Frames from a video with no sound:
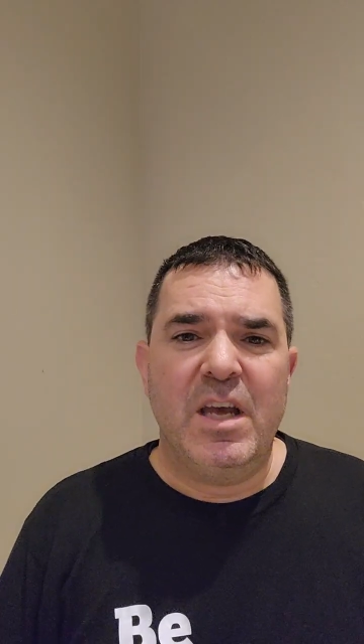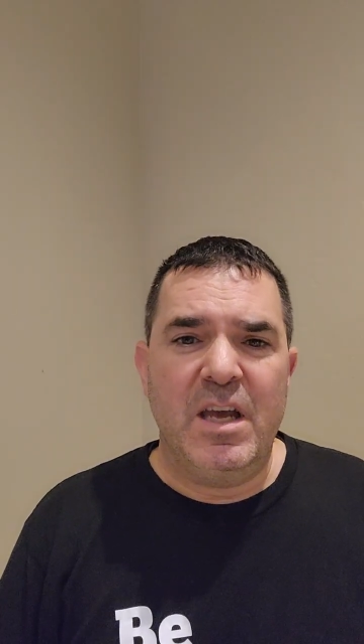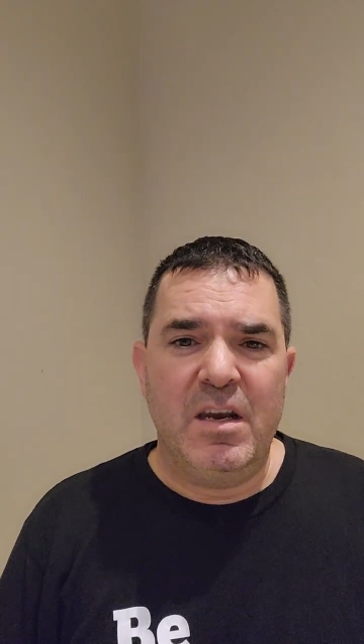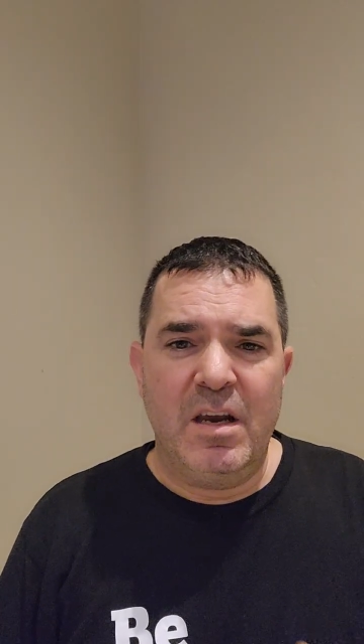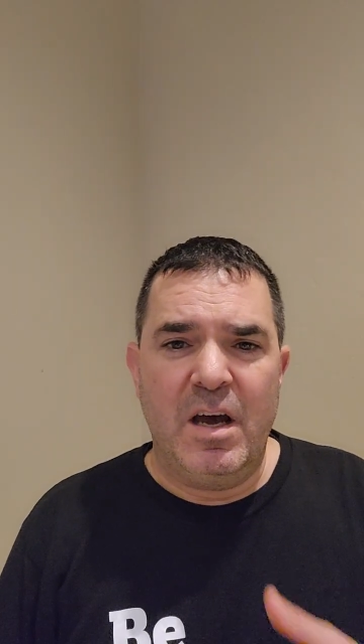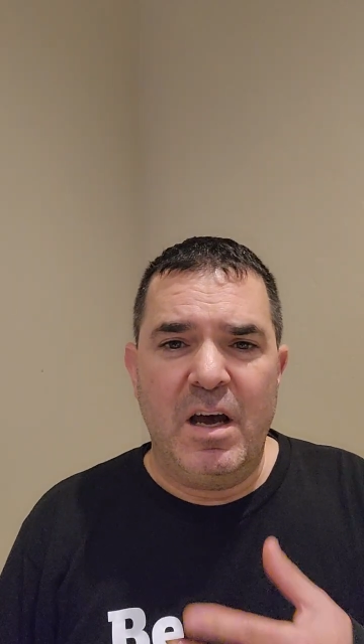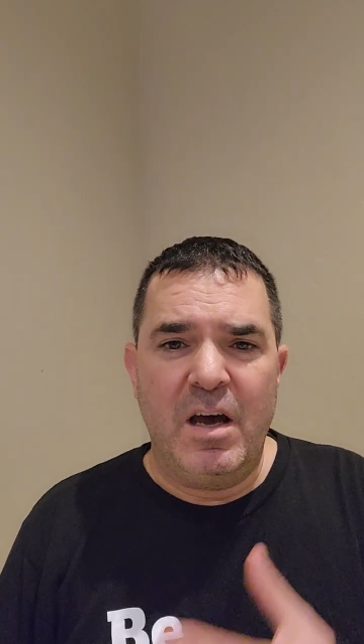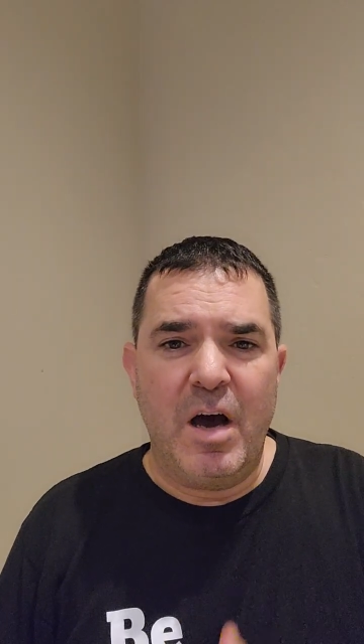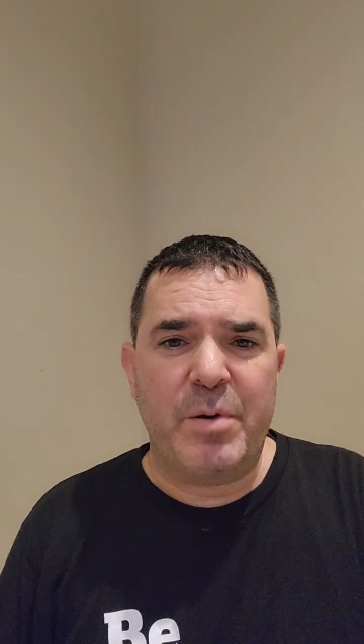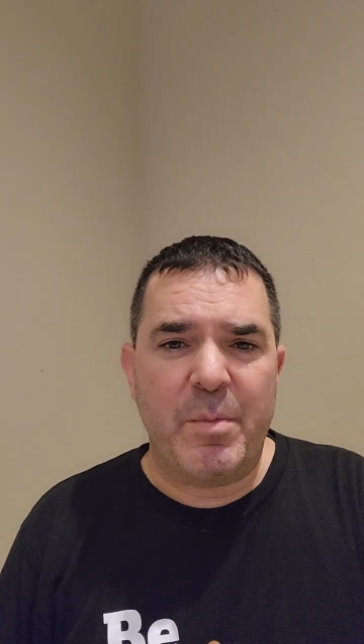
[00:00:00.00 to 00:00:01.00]
in
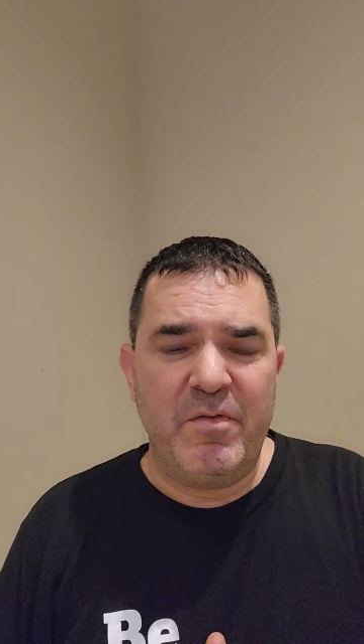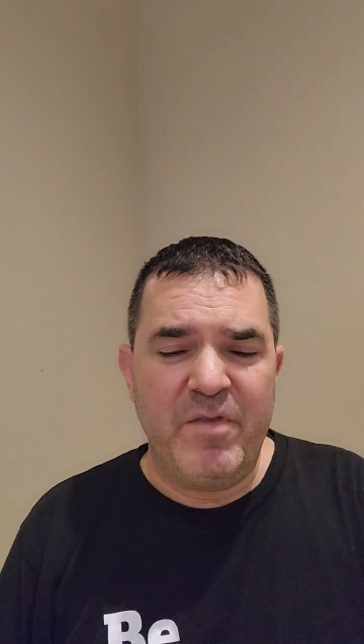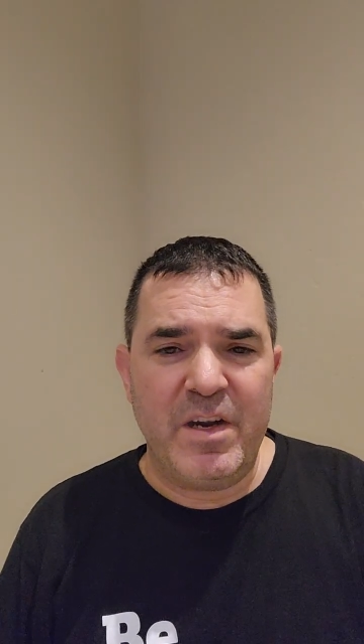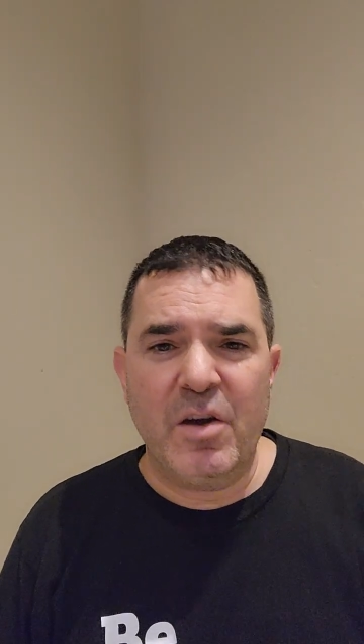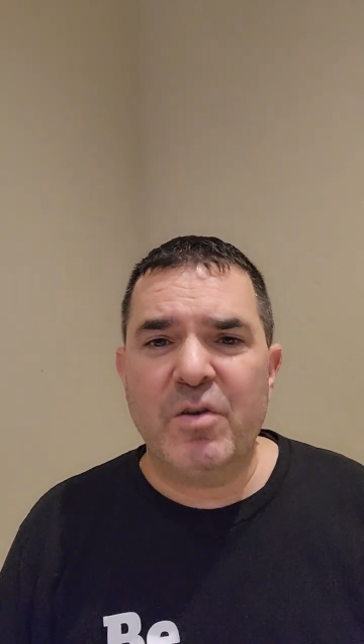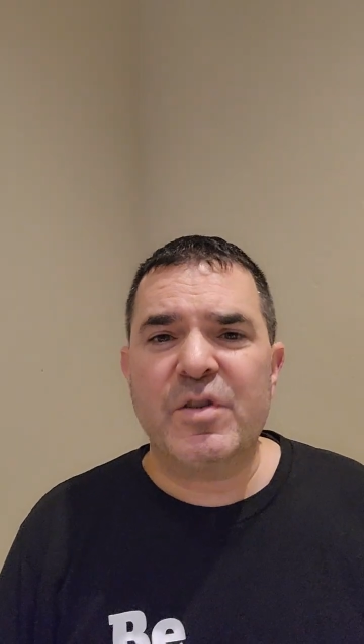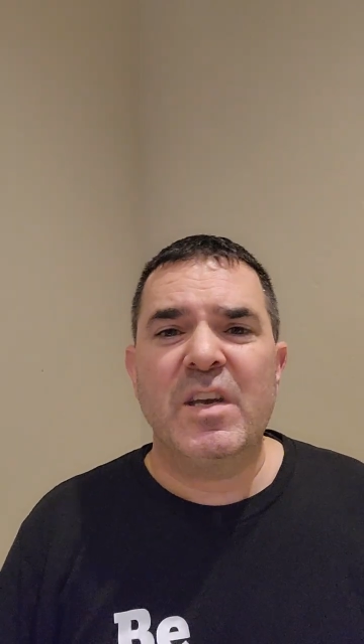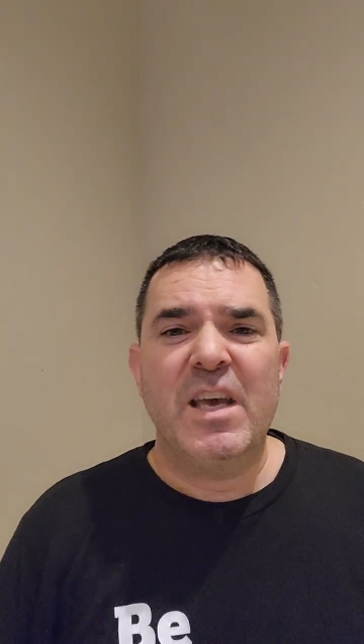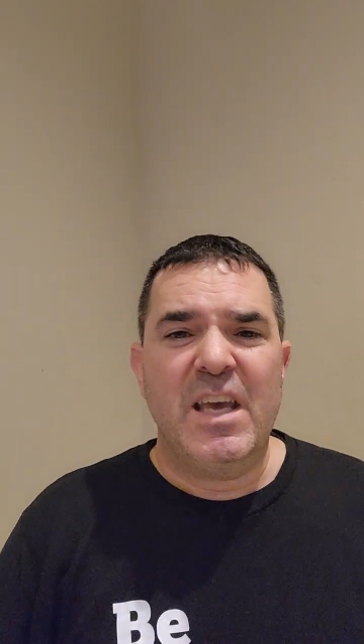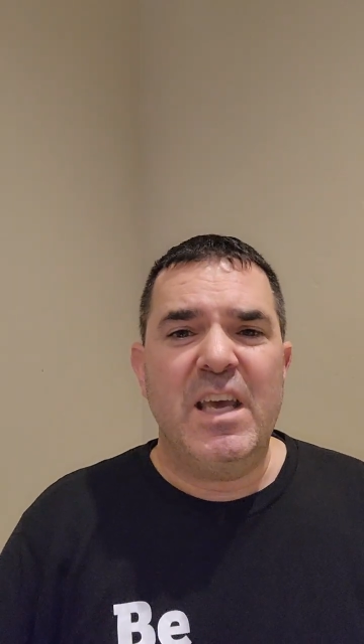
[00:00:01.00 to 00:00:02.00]
upcoming videos,
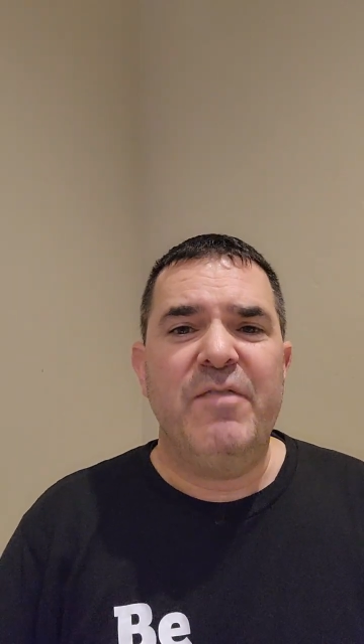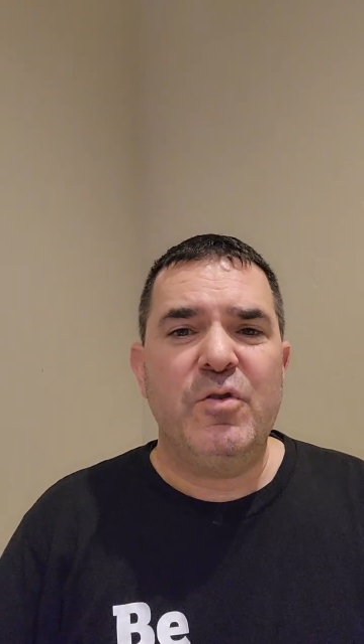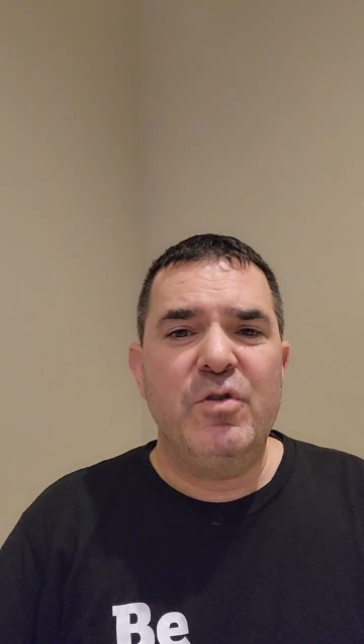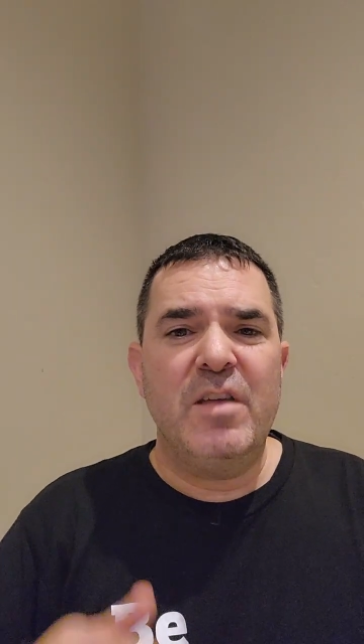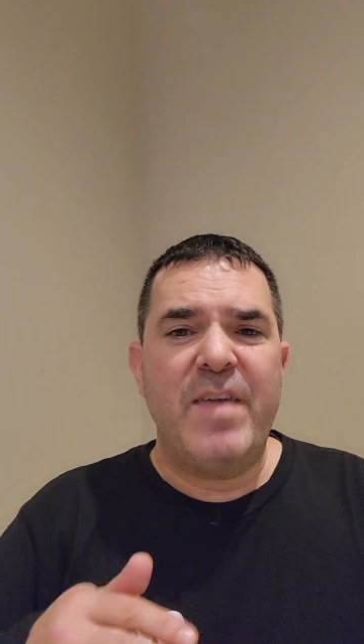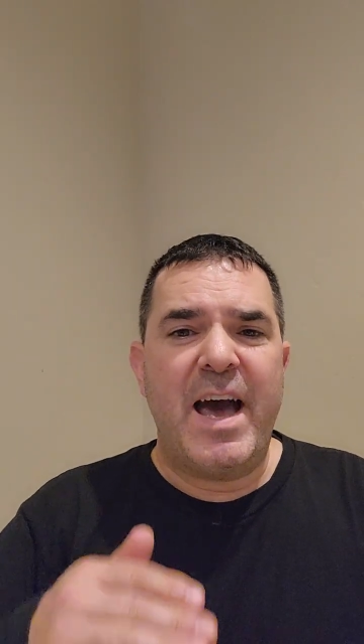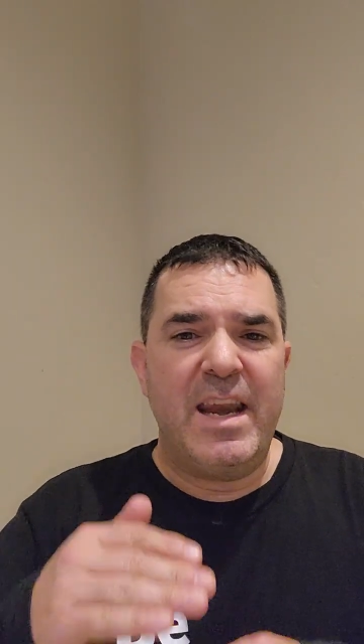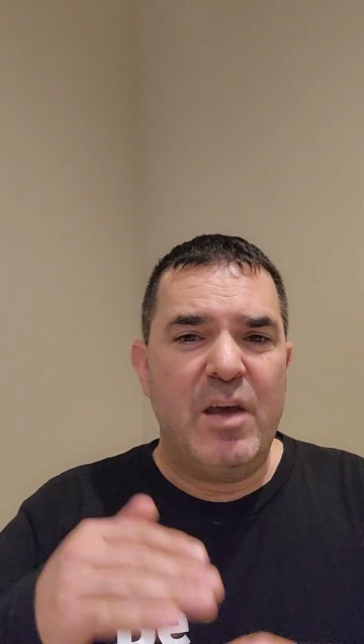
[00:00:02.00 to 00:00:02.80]
if you did that,